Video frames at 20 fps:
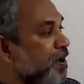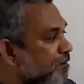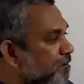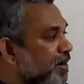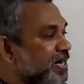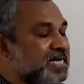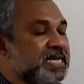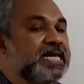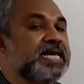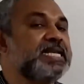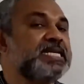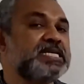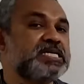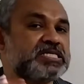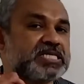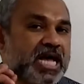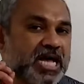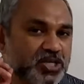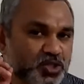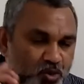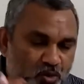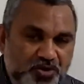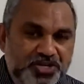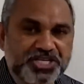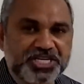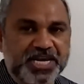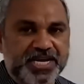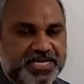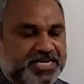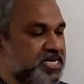but it is
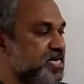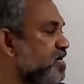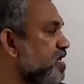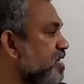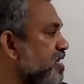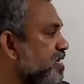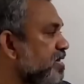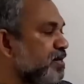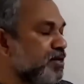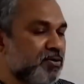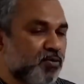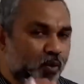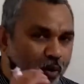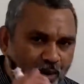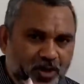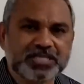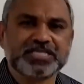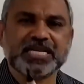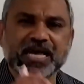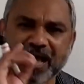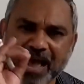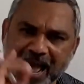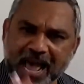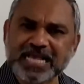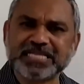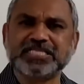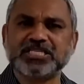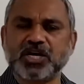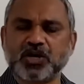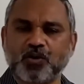associated, OXA
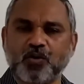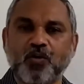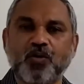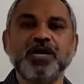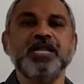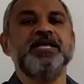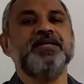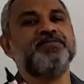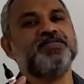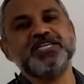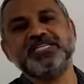has a role.